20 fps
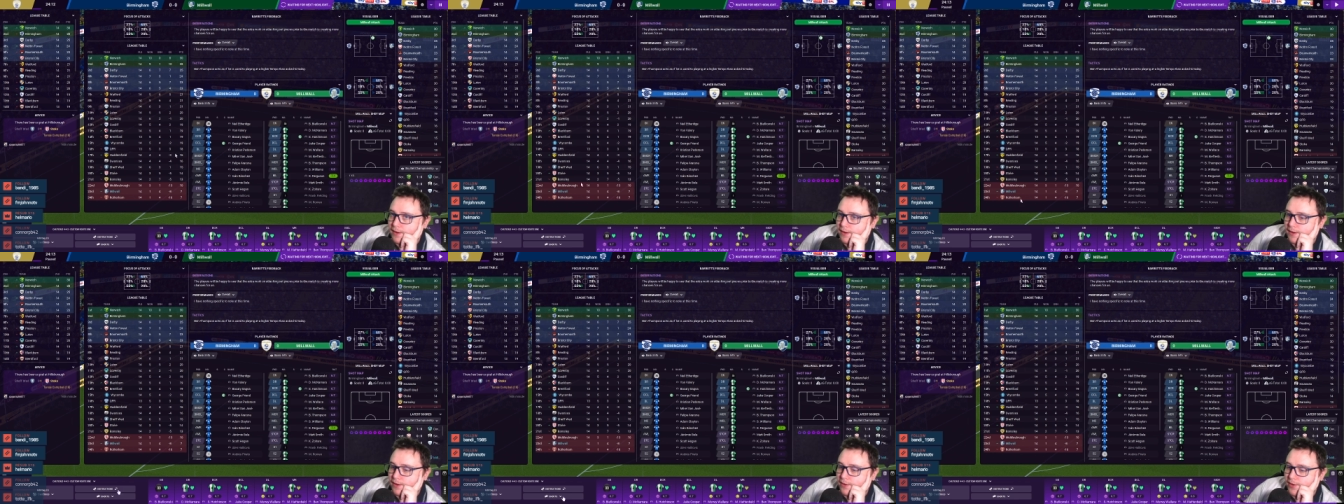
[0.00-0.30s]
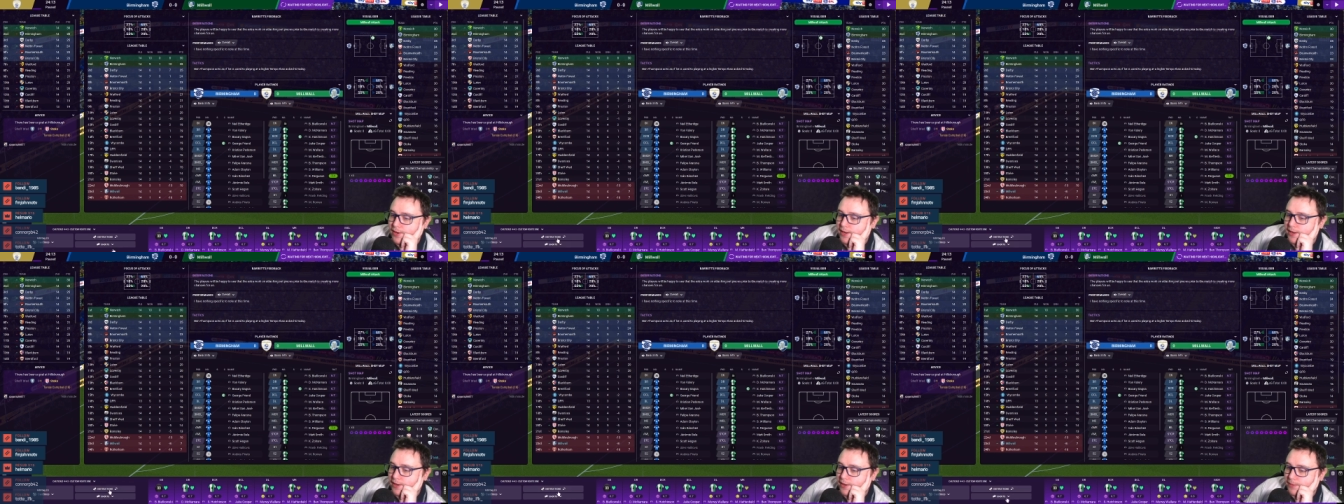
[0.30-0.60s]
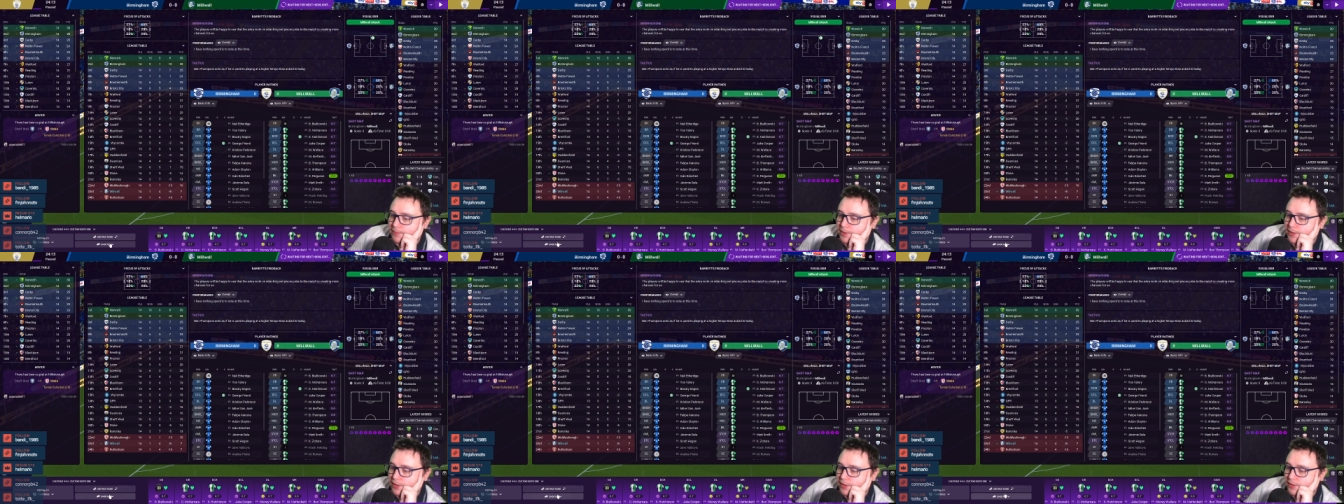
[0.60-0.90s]
All right,
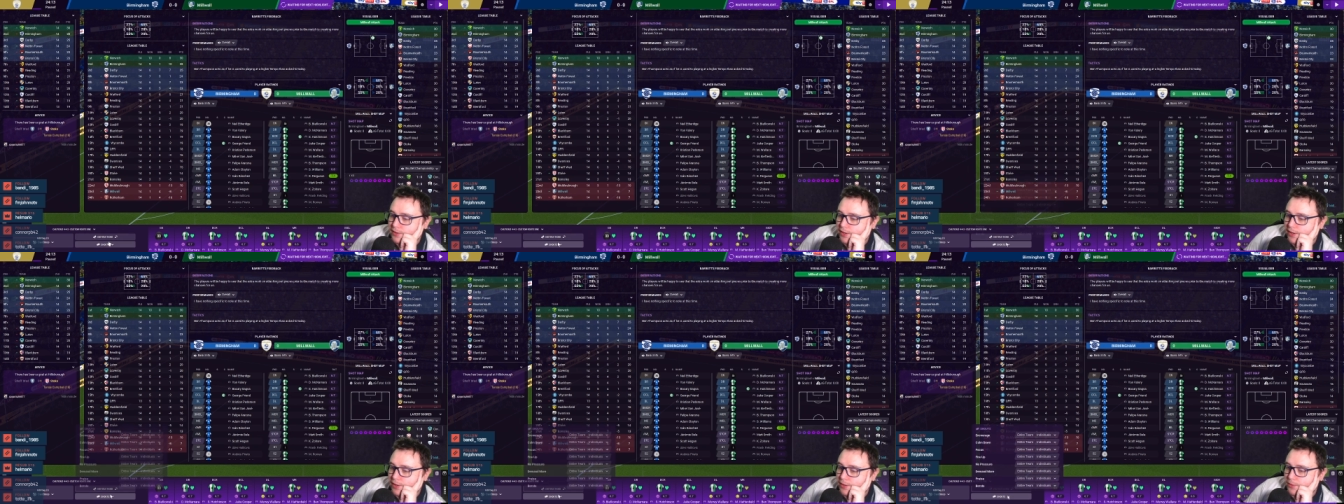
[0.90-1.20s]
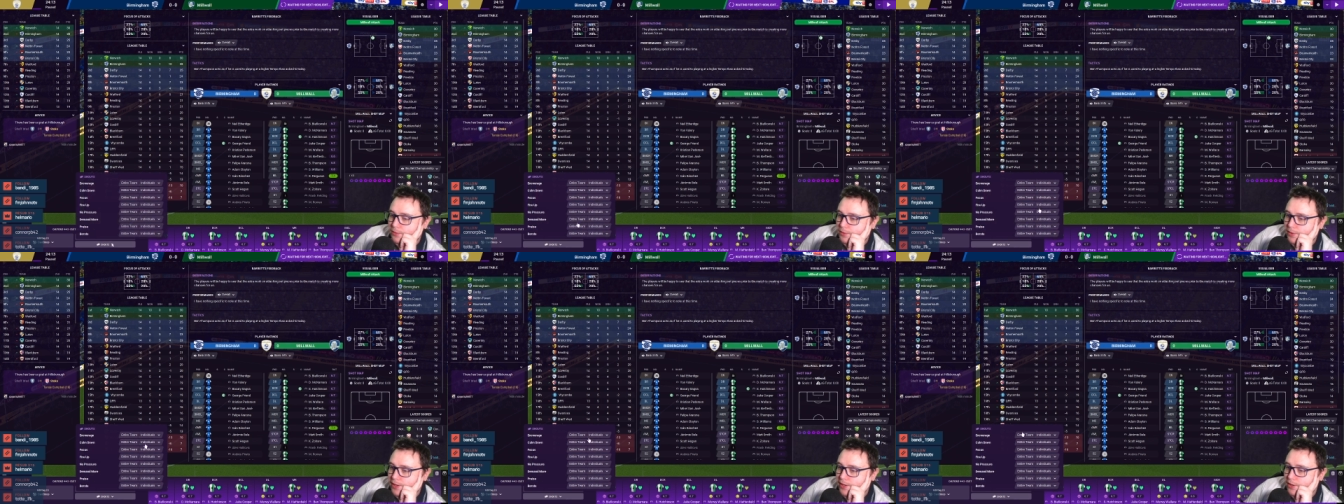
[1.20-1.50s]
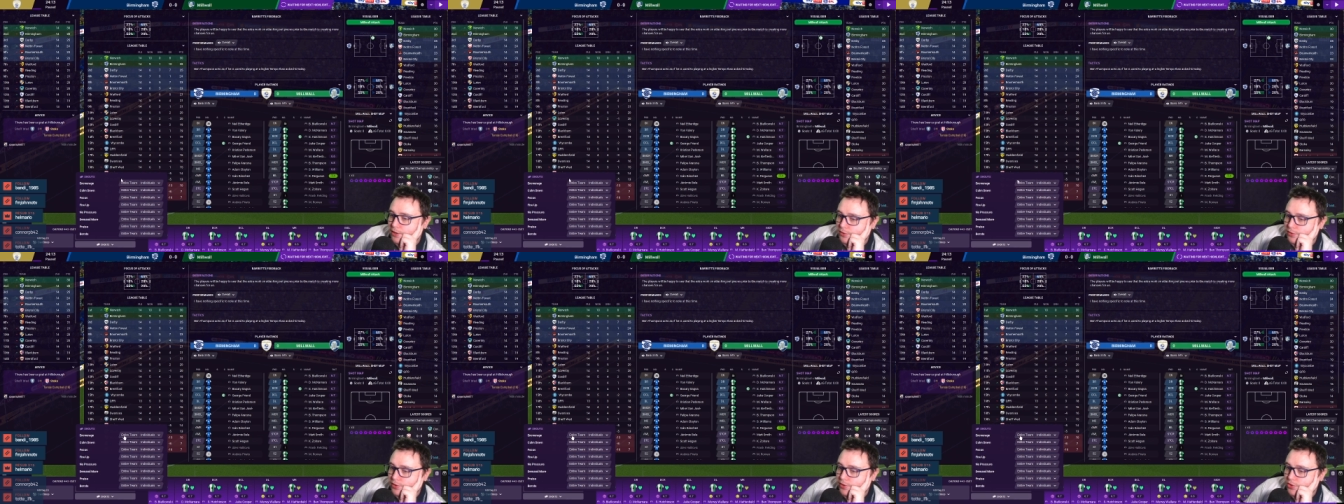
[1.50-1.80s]
I'm going to go
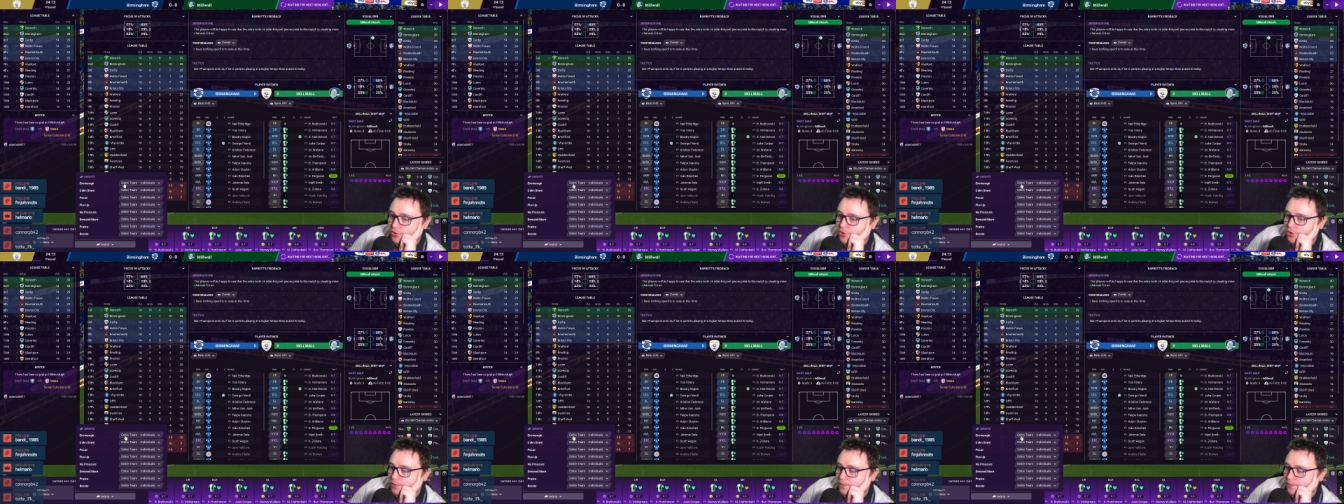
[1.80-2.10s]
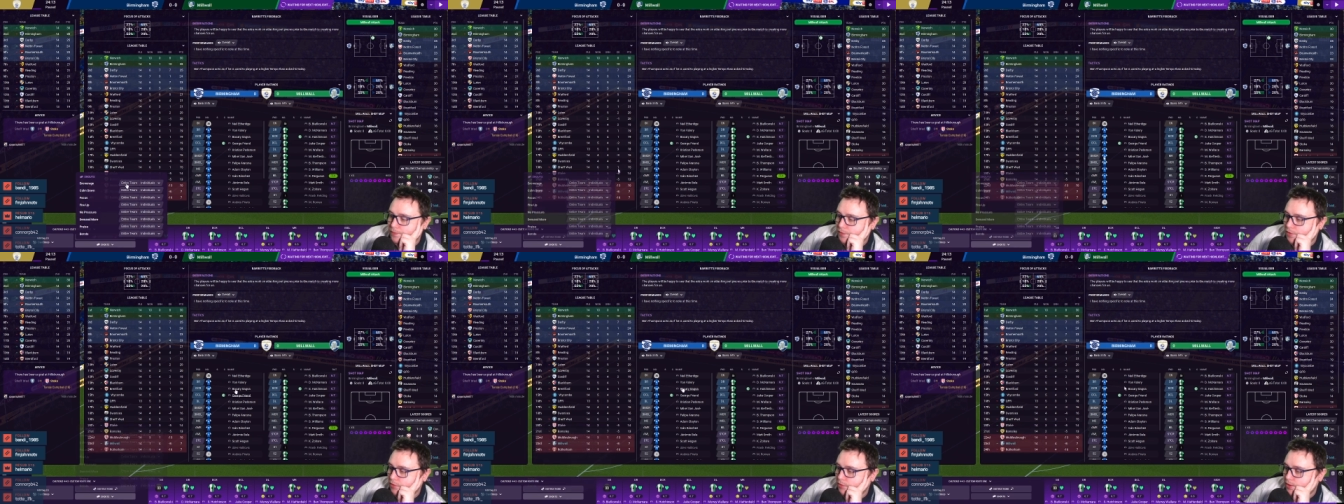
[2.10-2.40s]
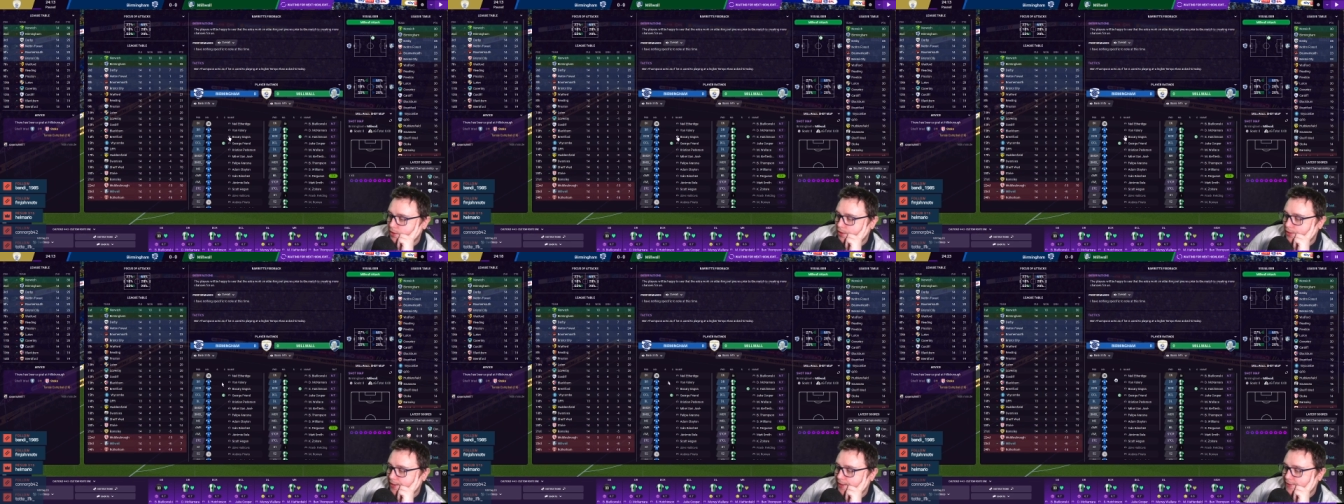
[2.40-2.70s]
encourage.
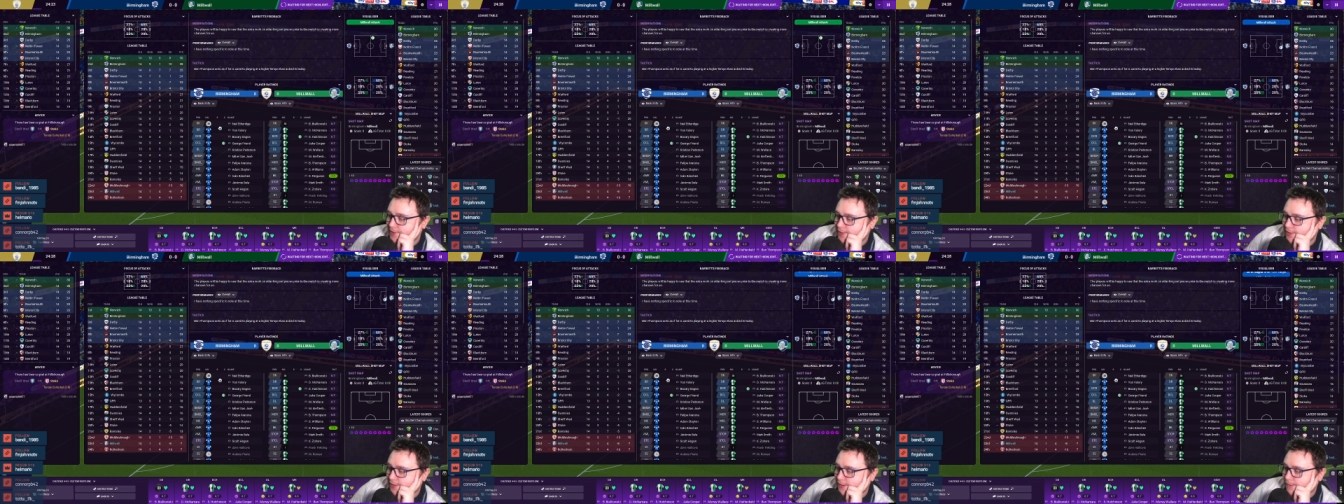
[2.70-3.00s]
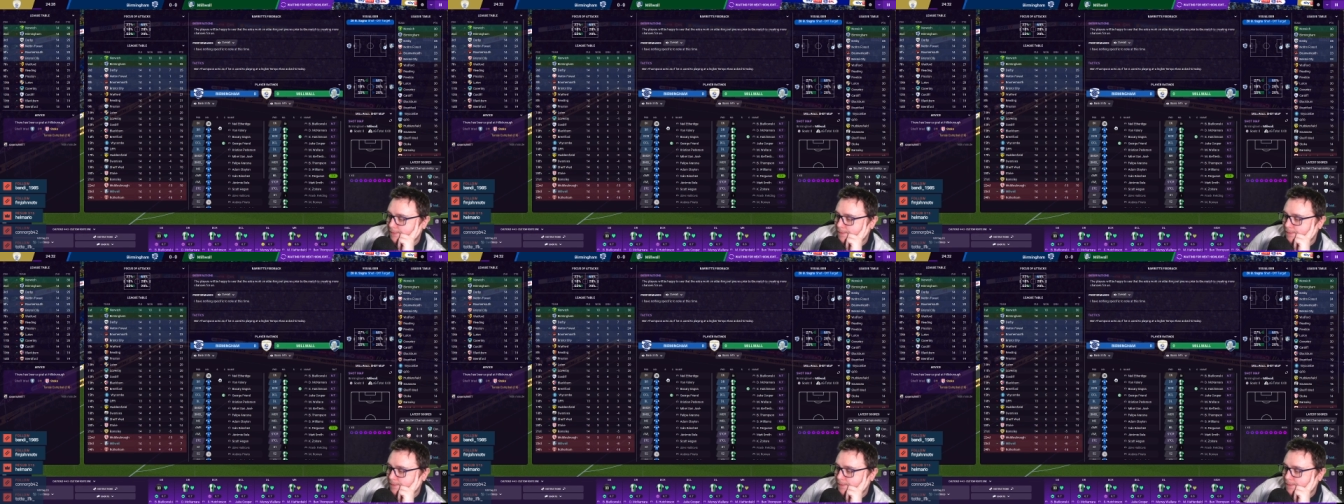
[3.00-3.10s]
Come on, lads.